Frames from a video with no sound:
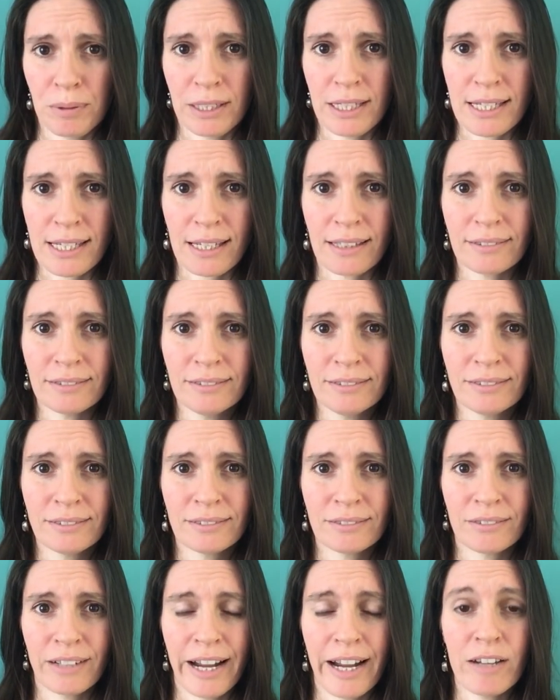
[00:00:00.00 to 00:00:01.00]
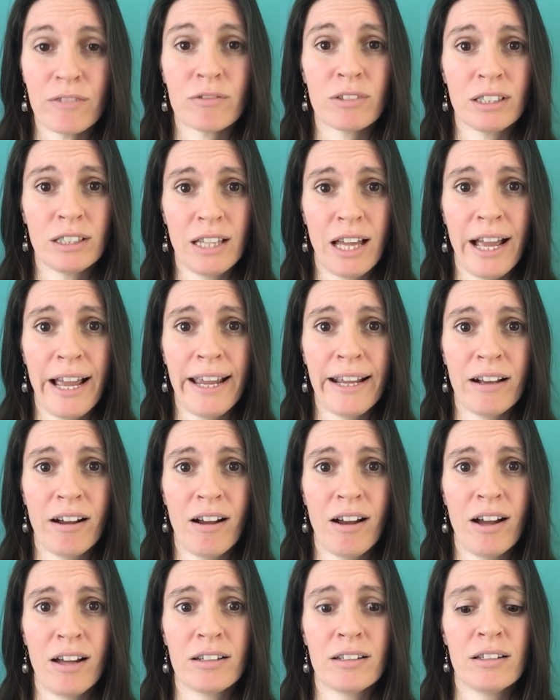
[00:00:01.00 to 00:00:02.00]
pleasing, right? Relying
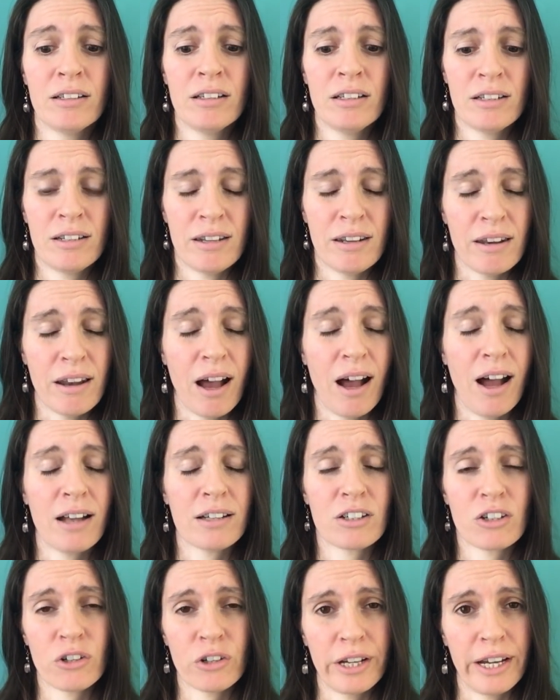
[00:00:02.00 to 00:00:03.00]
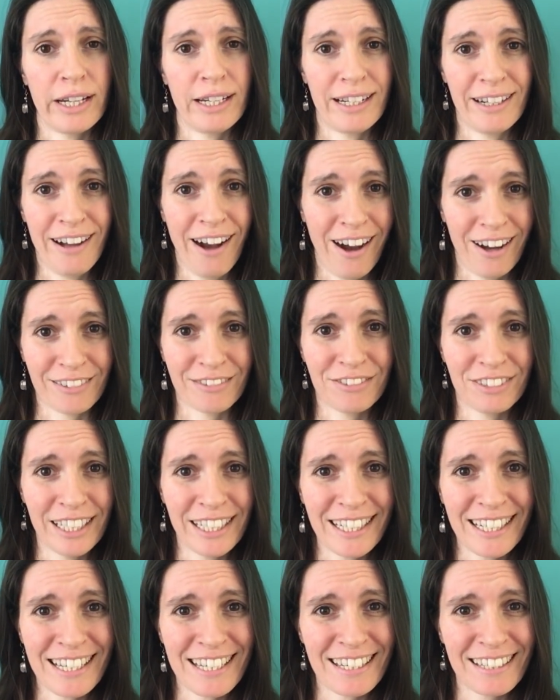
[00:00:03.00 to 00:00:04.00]
on not creating
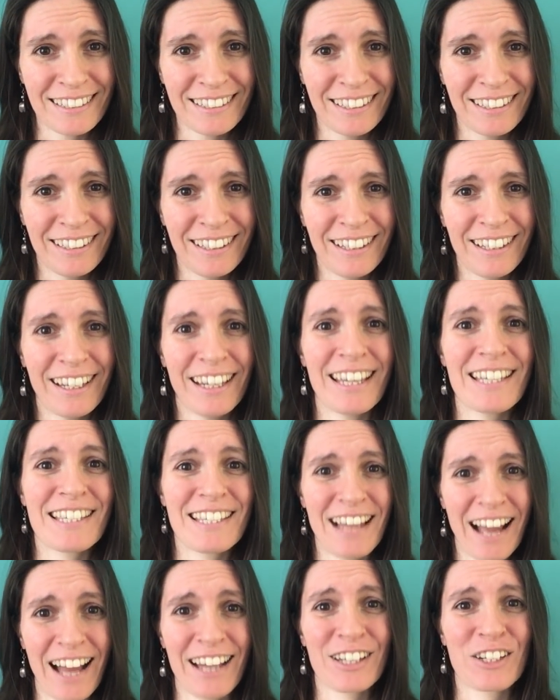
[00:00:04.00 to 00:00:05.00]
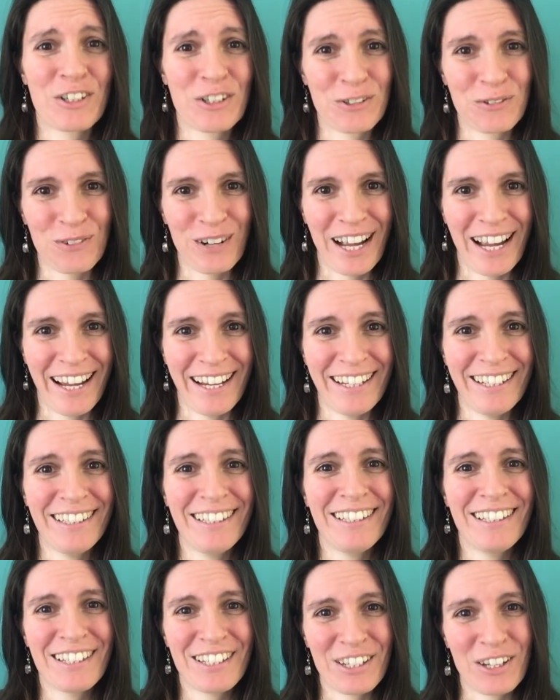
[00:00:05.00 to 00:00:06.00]
conflict is not a good way
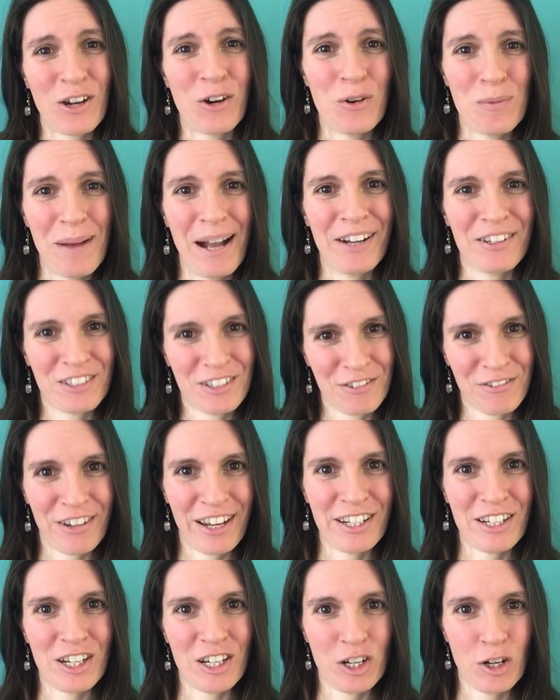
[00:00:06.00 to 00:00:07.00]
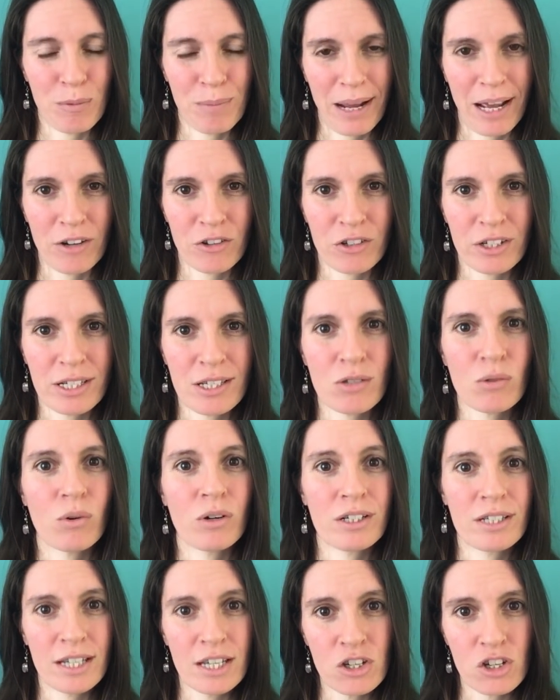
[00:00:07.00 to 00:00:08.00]
to go about defending your boundaries
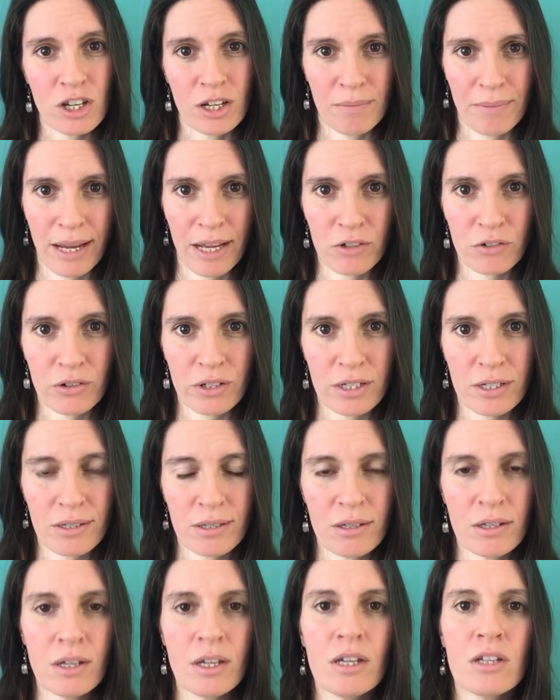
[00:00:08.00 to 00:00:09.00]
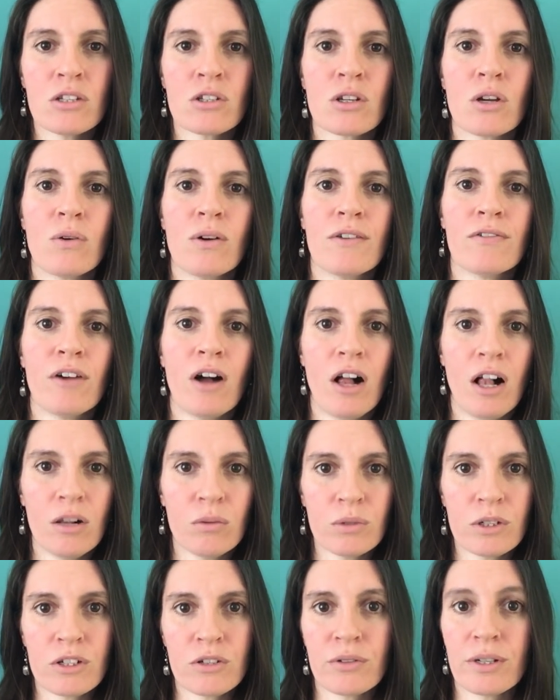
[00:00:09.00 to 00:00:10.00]
or teaching boundaries. So if
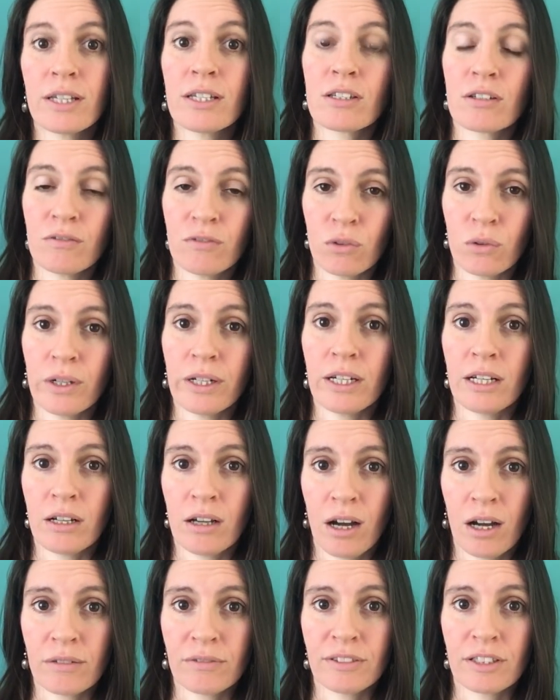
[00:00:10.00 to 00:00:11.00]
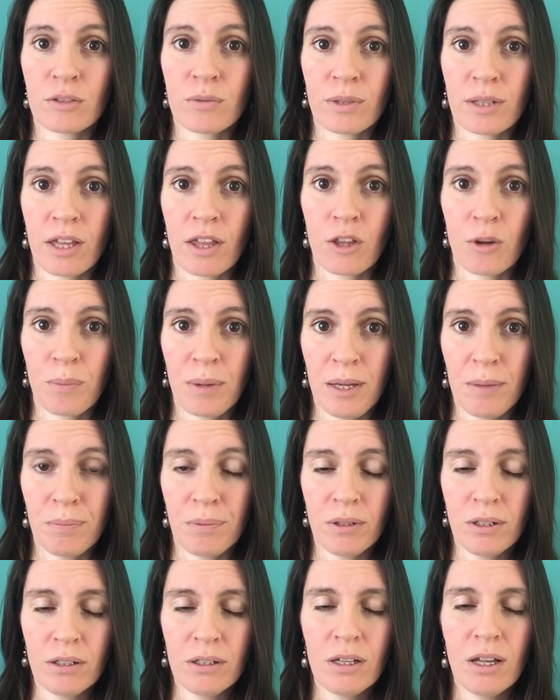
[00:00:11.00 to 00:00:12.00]
all we're doing is avoiding conflict with other
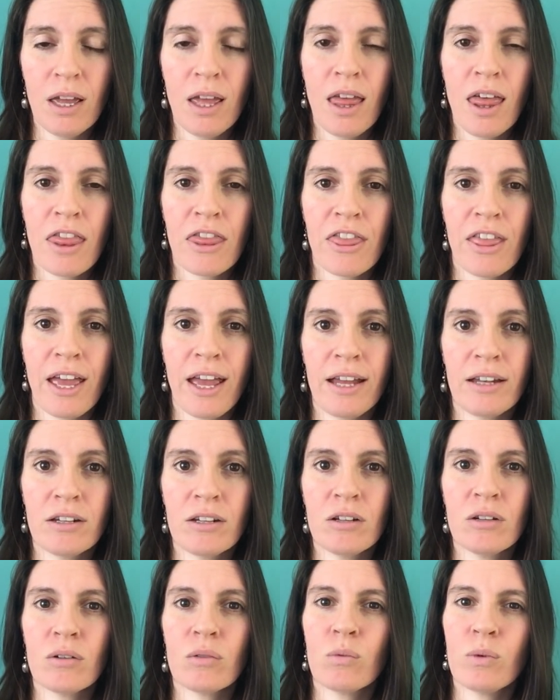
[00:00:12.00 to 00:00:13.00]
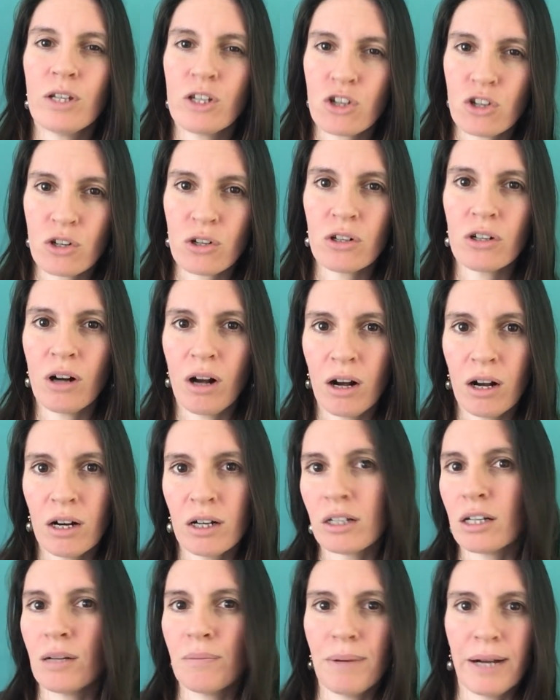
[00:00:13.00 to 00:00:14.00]
people, then we sure
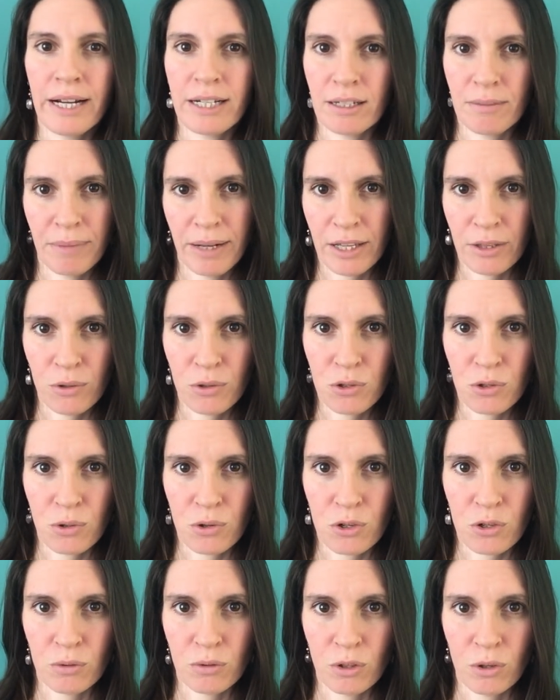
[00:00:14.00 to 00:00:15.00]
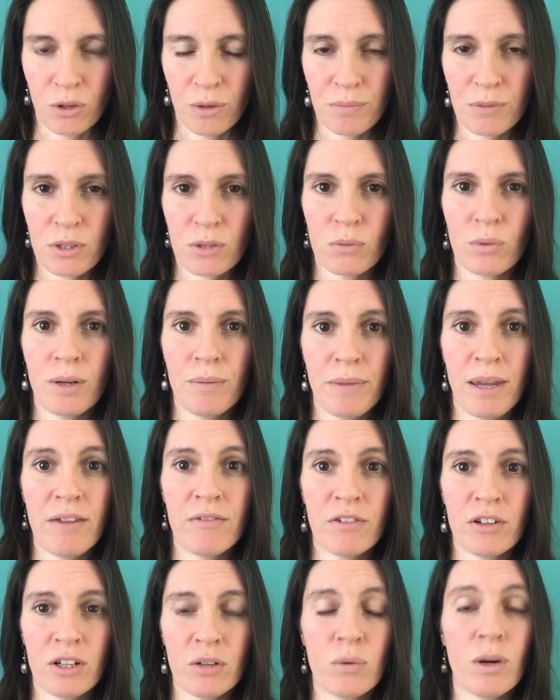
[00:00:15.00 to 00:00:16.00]
are abiding by those social norms. We may
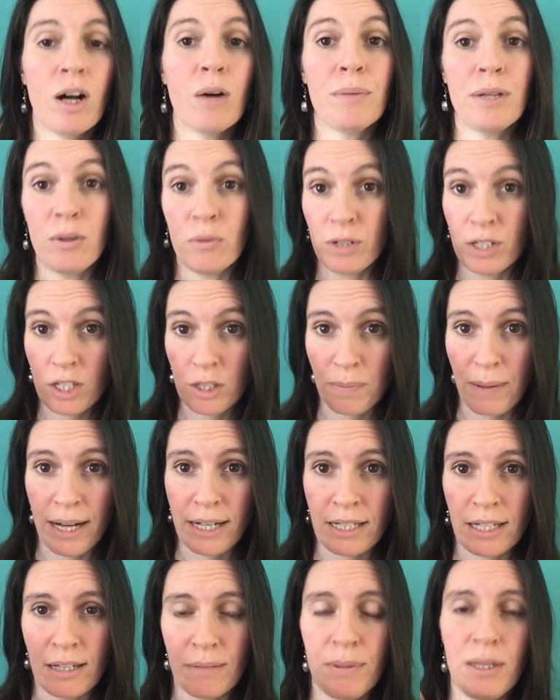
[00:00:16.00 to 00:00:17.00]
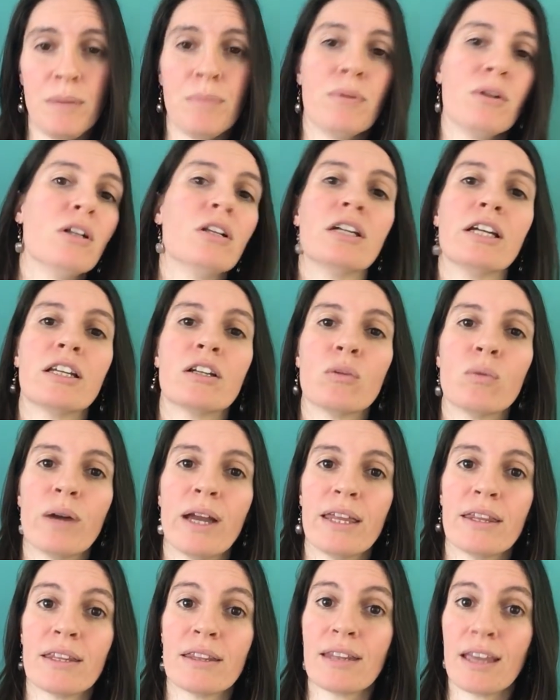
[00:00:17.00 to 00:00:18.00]
very well be respecting people in a
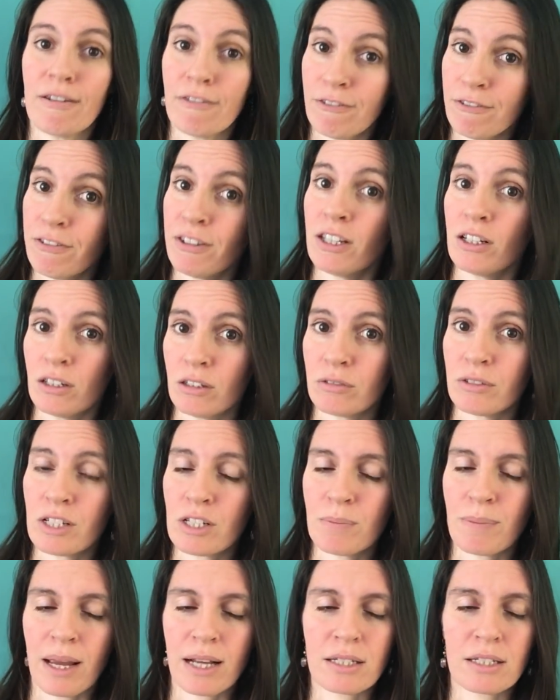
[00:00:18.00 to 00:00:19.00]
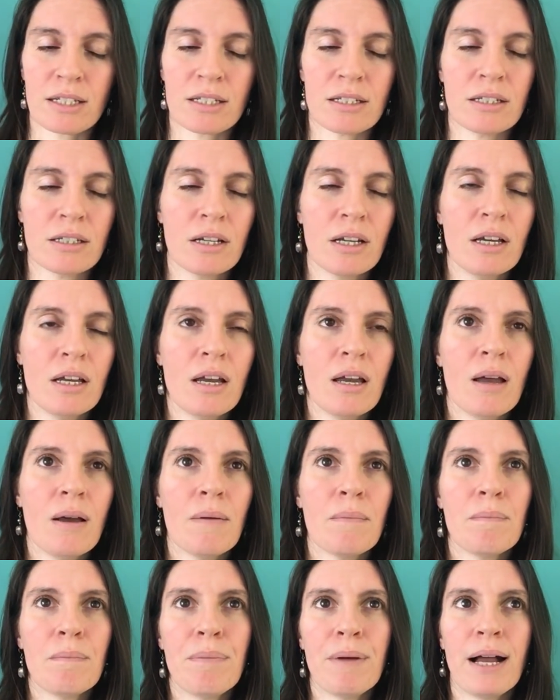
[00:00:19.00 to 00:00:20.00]
way that they feel respected.
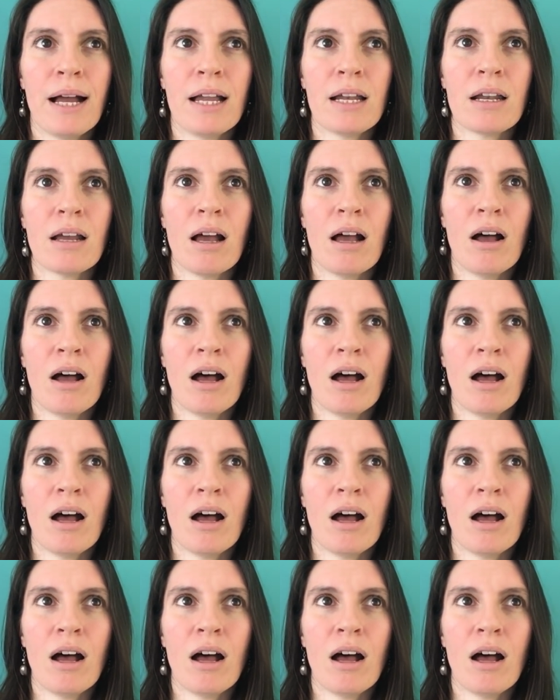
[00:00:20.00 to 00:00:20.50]
But